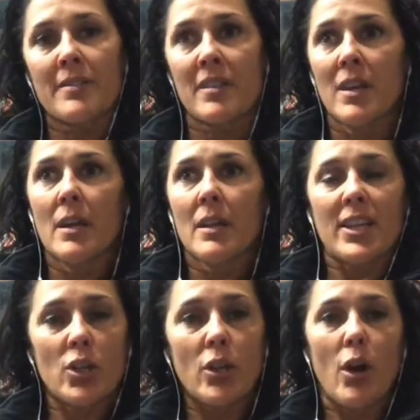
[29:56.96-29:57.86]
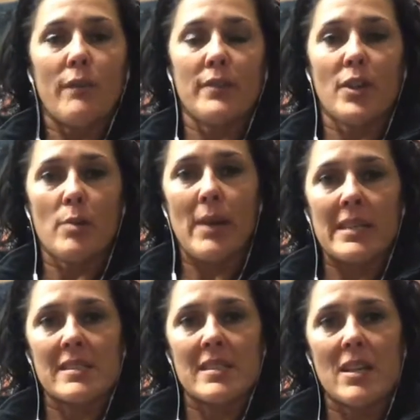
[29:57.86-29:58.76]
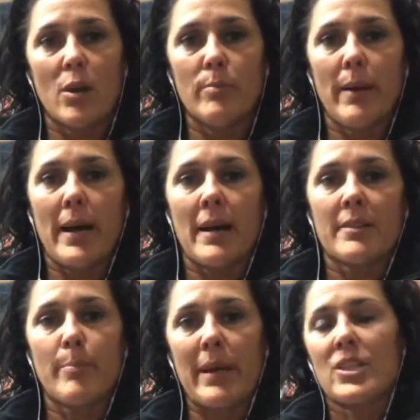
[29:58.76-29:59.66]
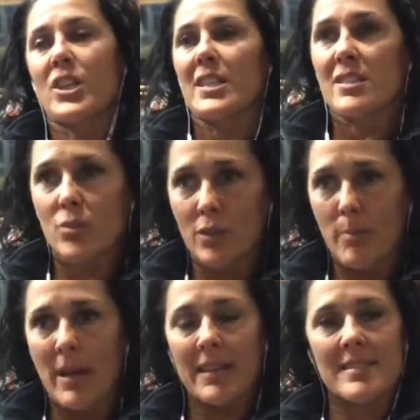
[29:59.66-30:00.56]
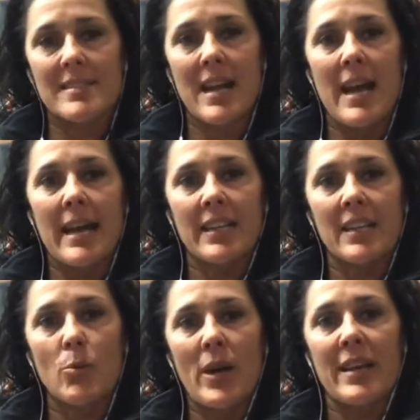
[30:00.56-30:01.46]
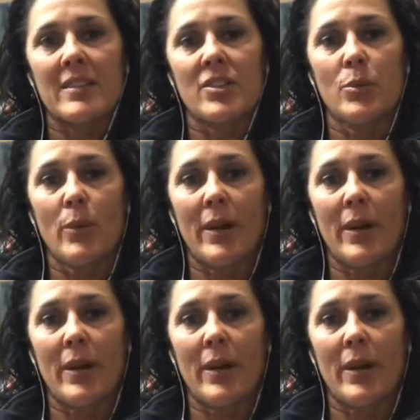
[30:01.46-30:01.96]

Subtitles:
like, you'll often go back to the old path, but you can still go back and start hacking away at the new one. And